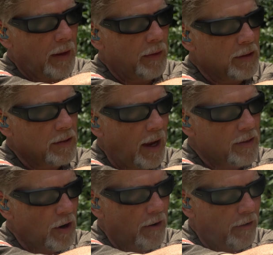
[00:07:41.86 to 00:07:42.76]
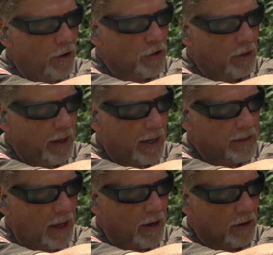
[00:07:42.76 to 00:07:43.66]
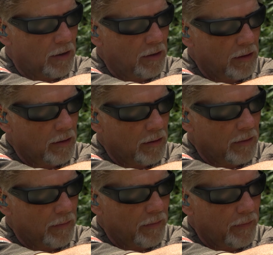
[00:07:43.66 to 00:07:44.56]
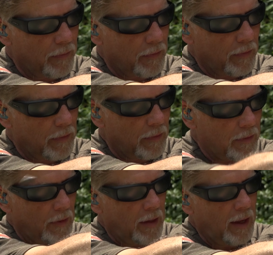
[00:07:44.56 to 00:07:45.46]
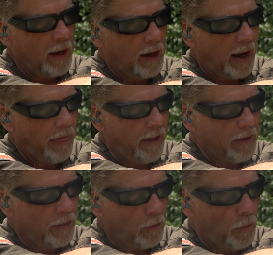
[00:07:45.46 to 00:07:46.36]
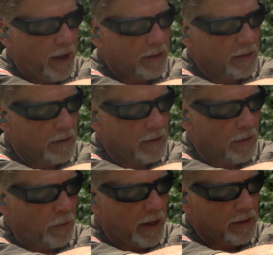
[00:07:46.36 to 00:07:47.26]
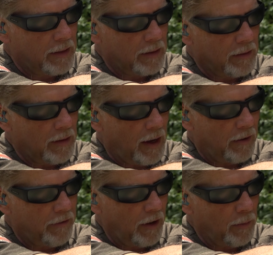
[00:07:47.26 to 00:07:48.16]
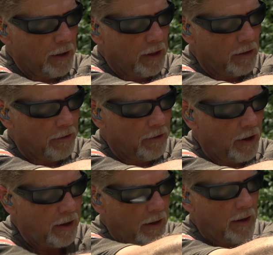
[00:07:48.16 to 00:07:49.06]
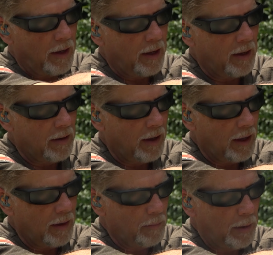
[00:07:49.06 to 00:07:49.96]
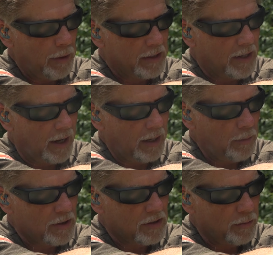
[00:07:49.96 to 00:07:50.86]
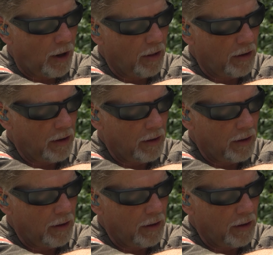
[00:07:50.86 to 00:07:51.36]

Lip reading: The sights are virtually identical. I think the red filament in the front might be a tiny bit smaller